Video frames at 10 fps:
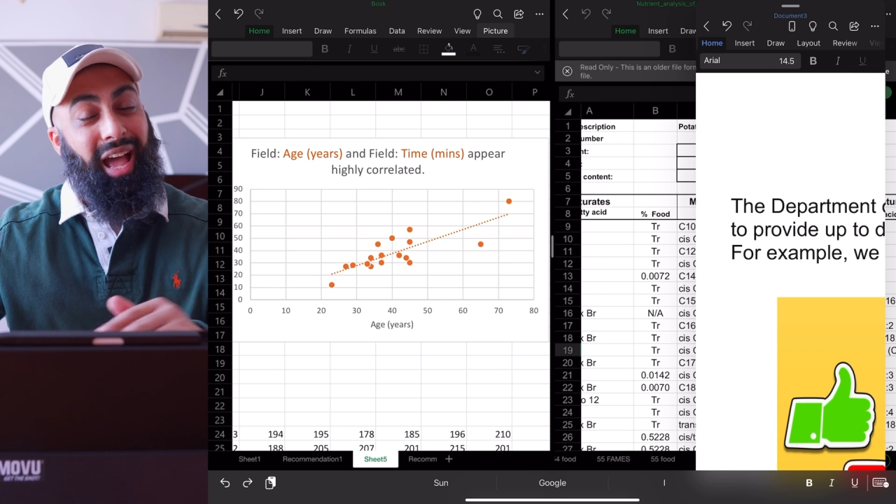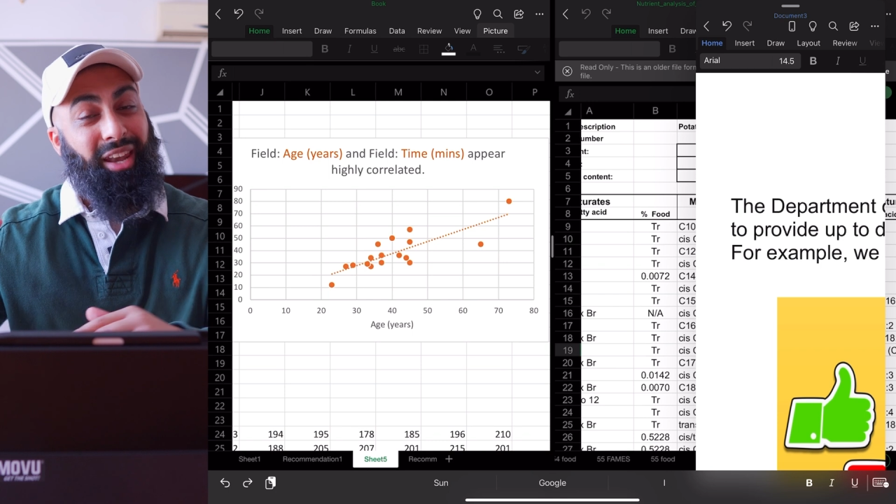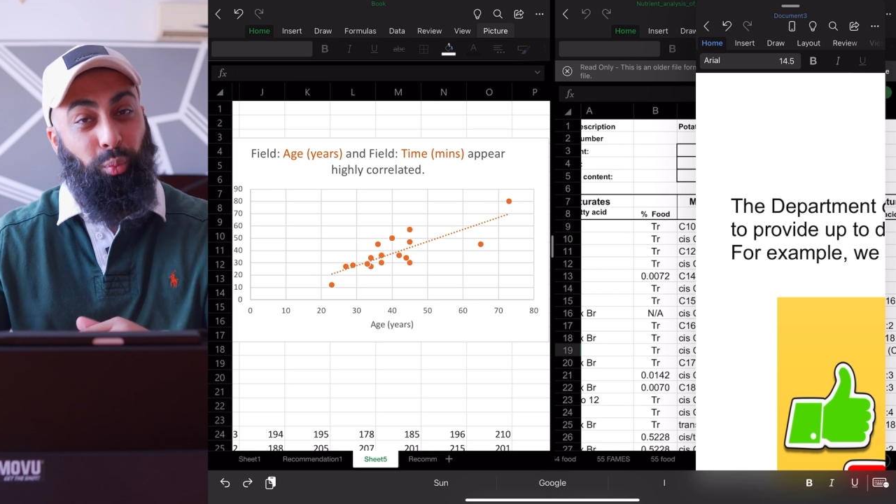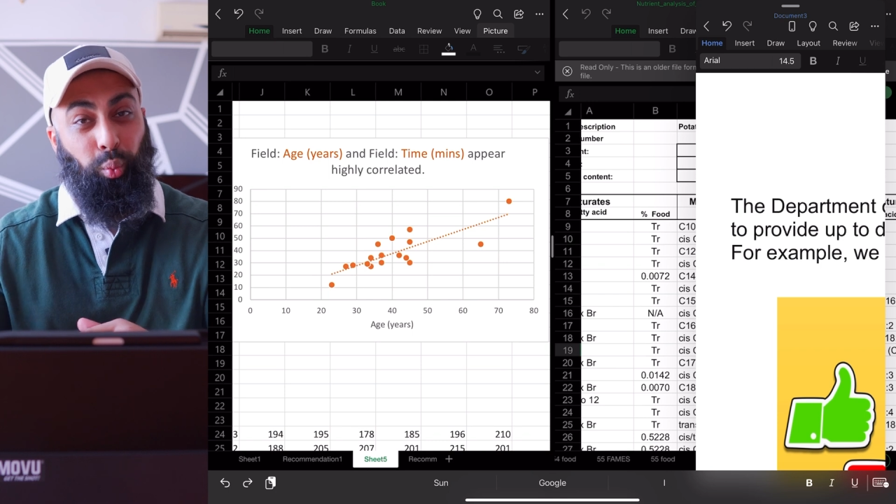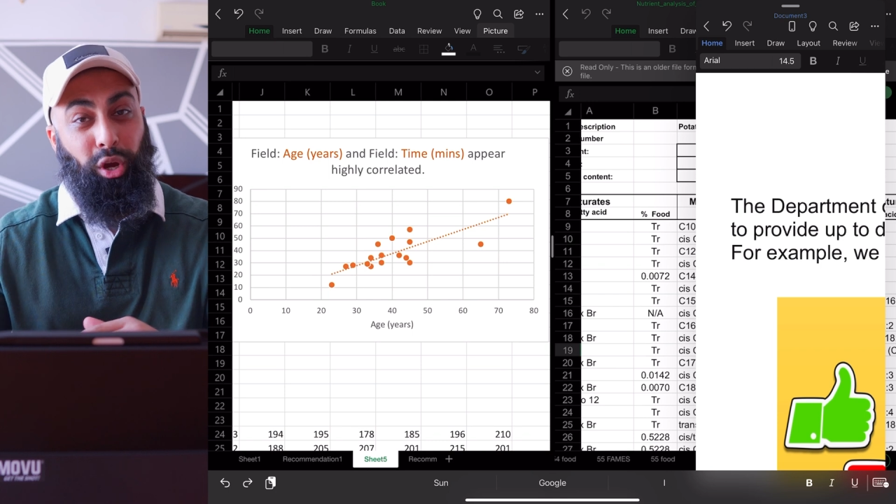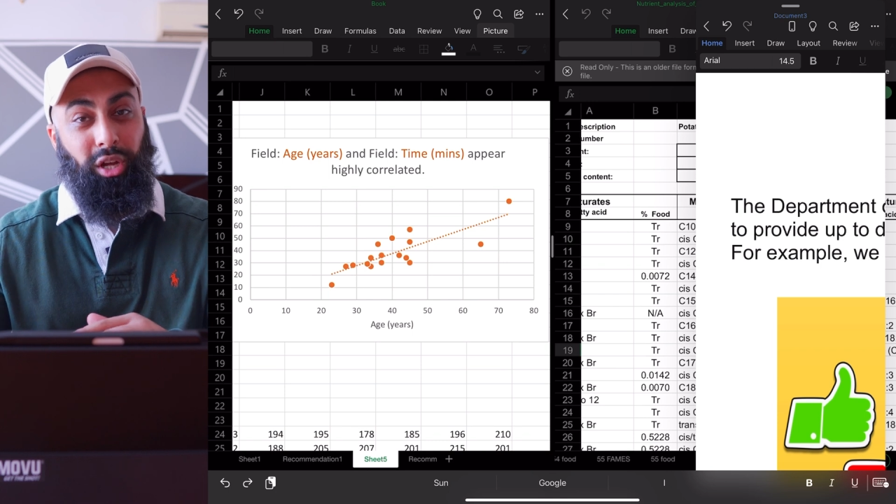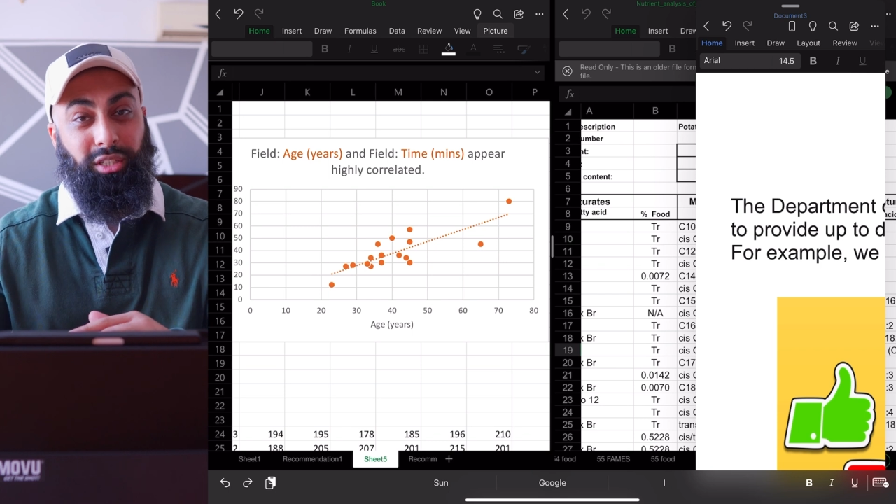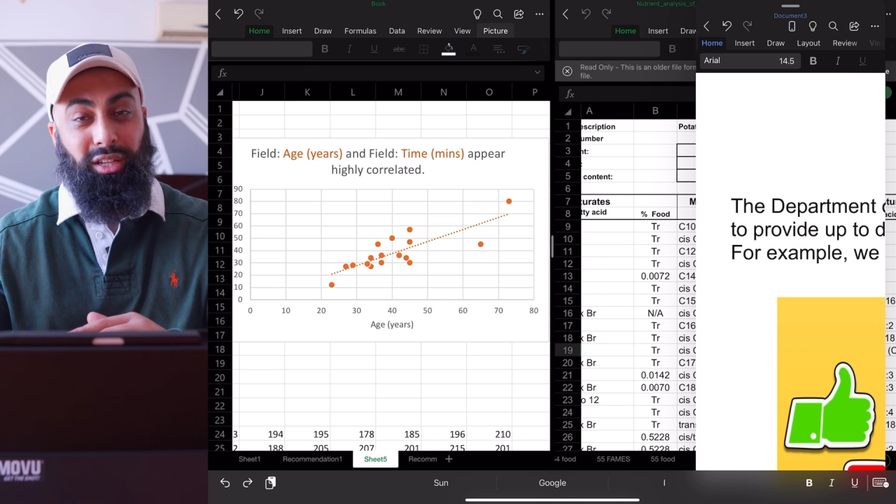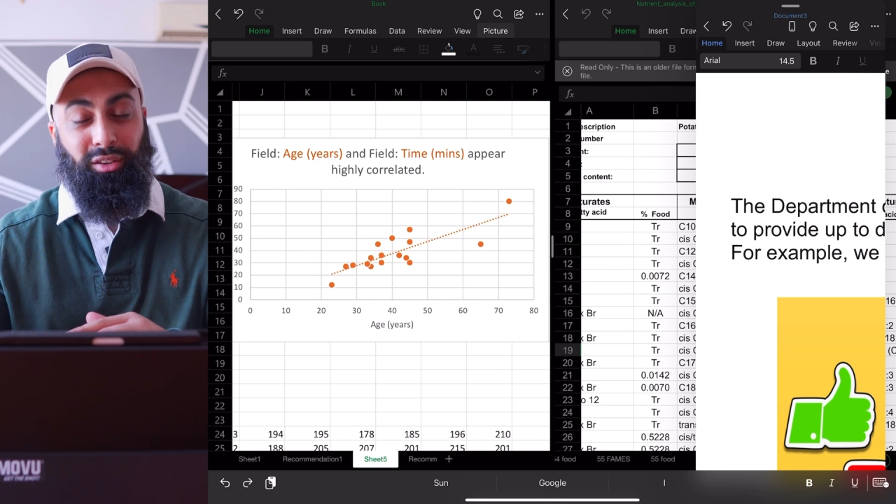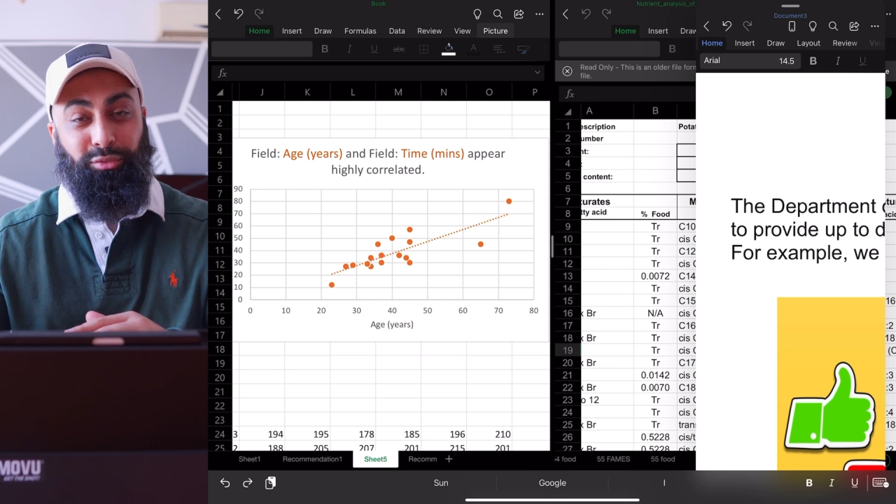and a
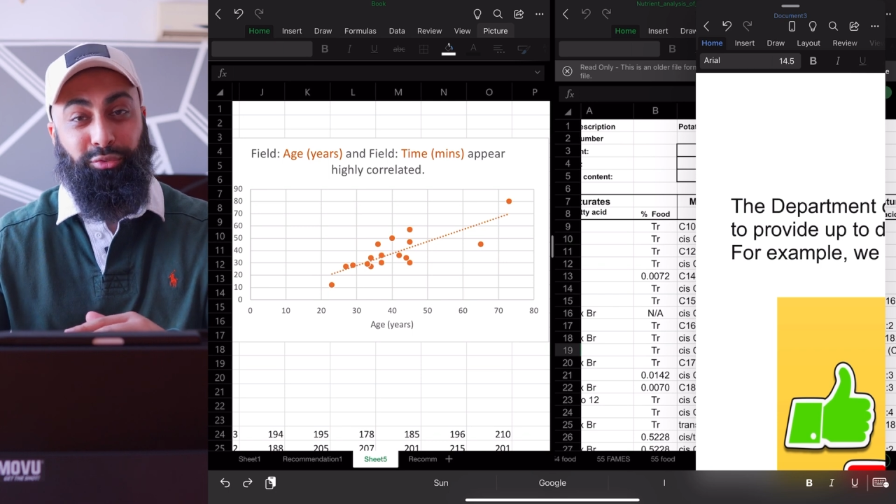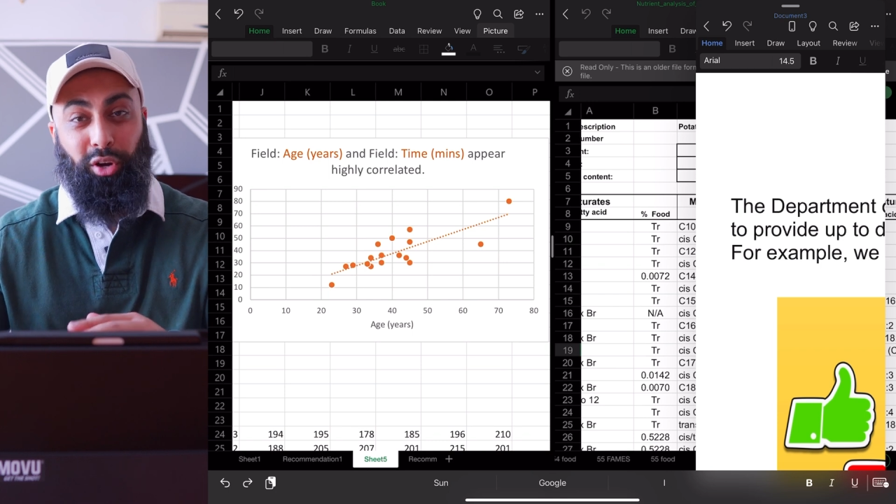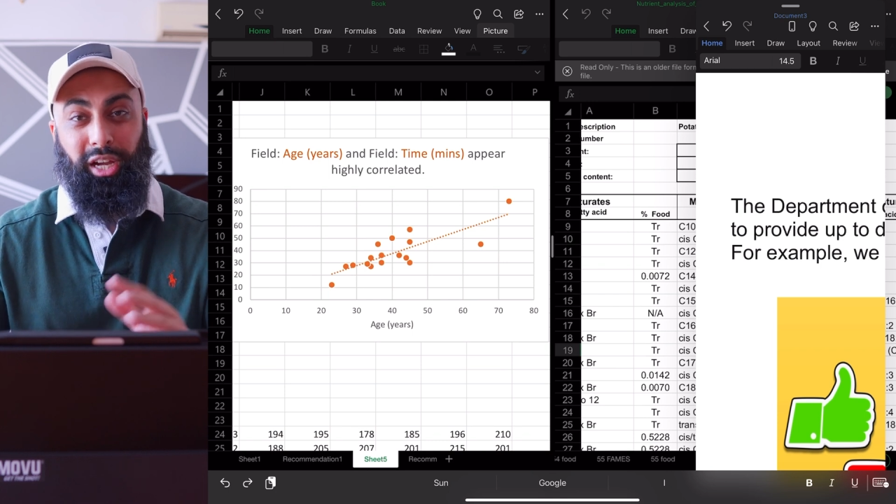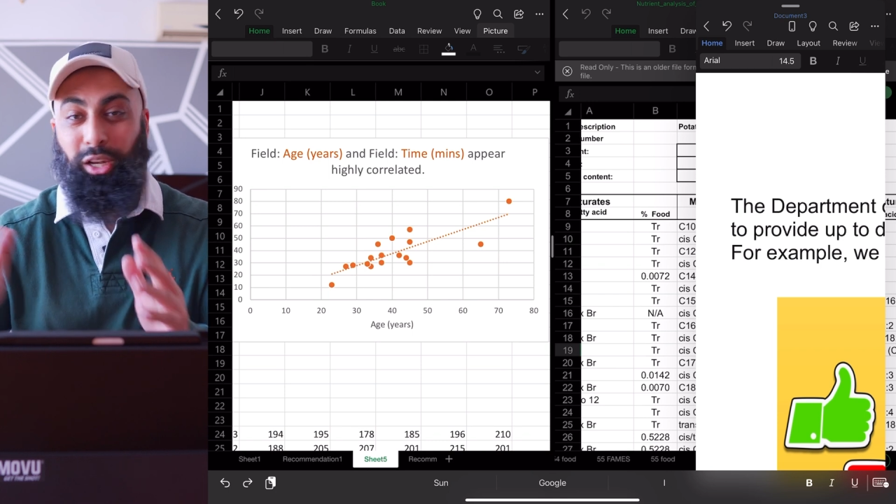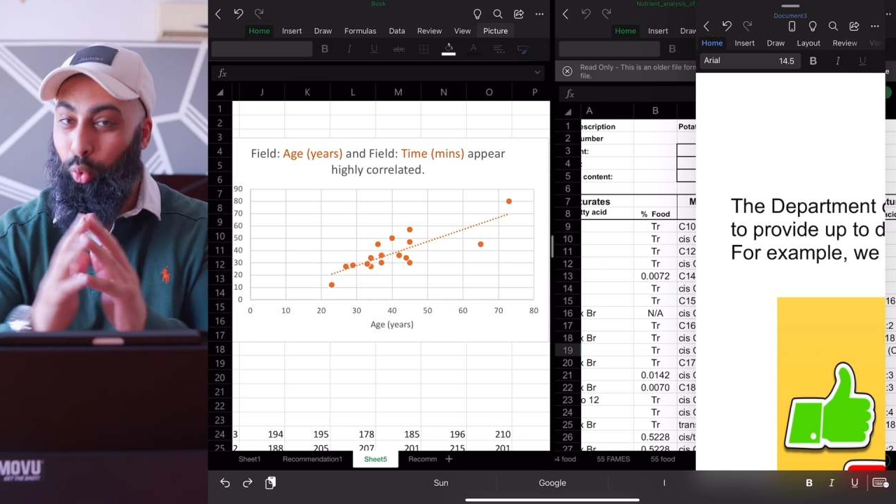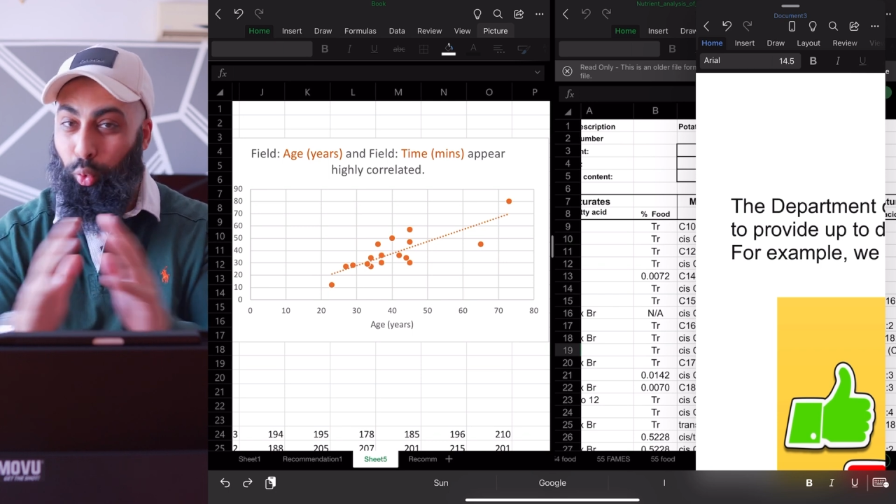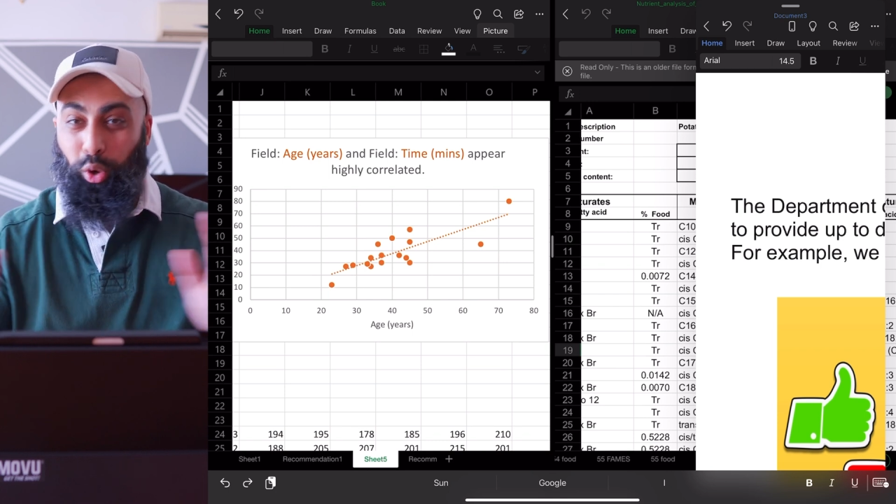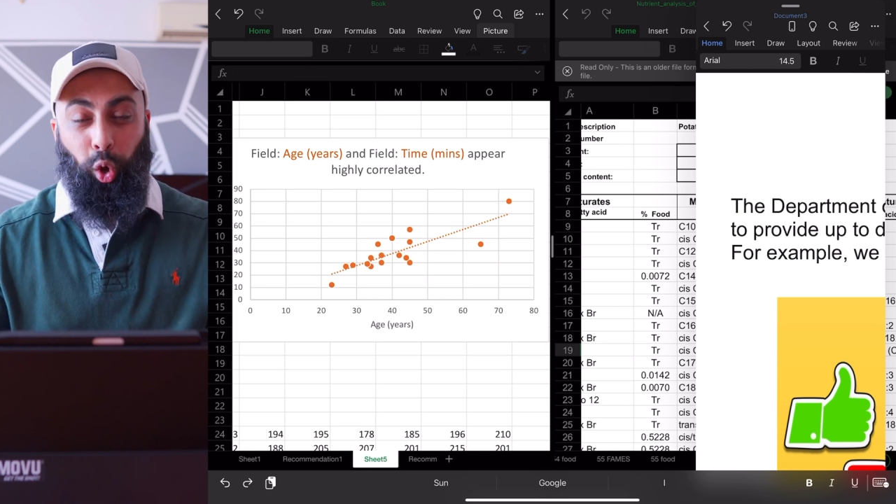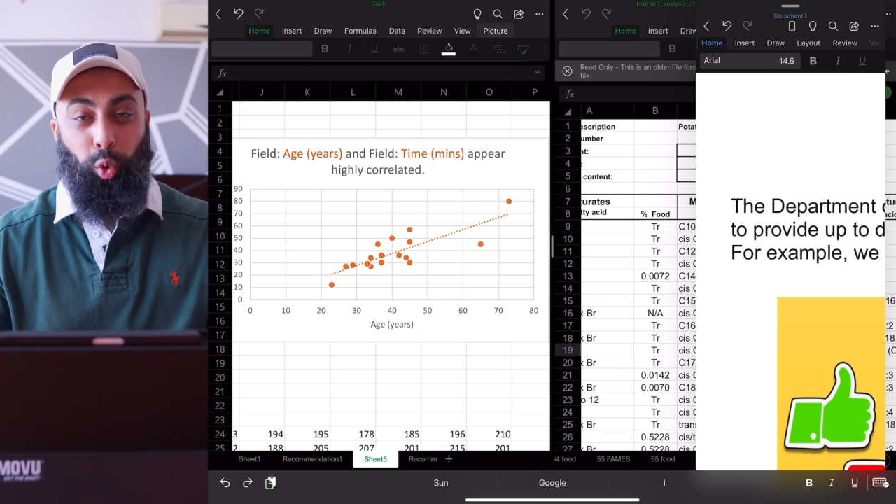Word file all